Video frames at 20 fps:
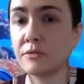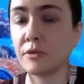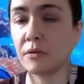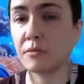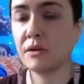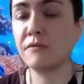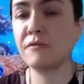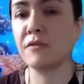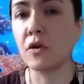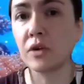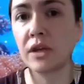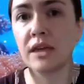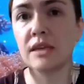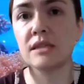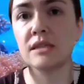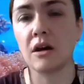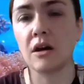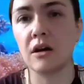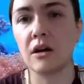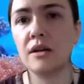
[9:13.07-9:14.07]
where we
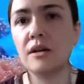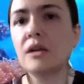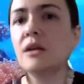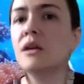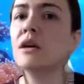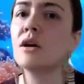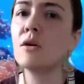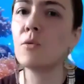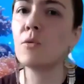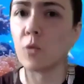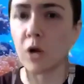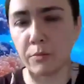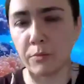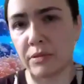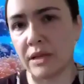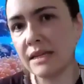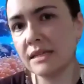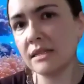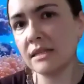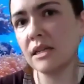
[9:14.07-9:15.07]
focus on
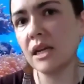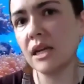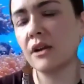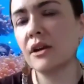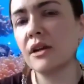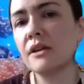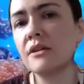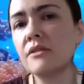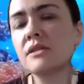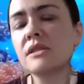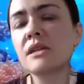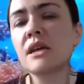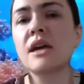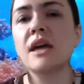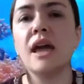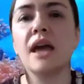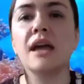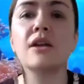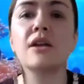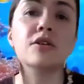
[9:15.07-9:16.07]
workplace scenarios
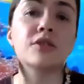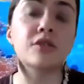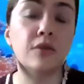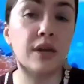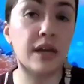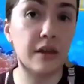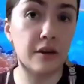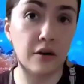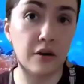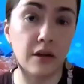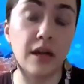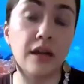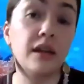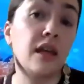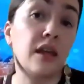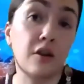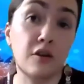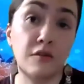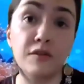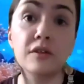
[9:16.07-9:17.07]
and also inter- an
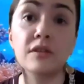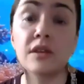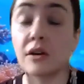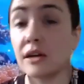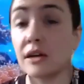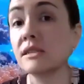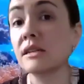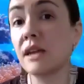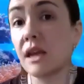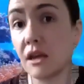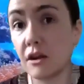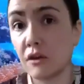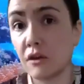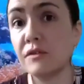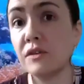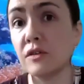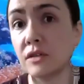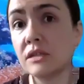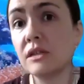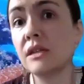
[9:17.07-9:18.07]
interview. There is an
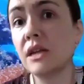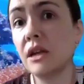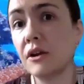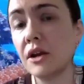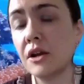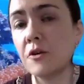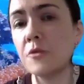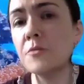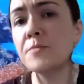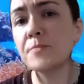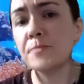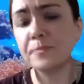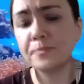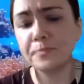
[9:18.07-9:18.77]
interview scenario.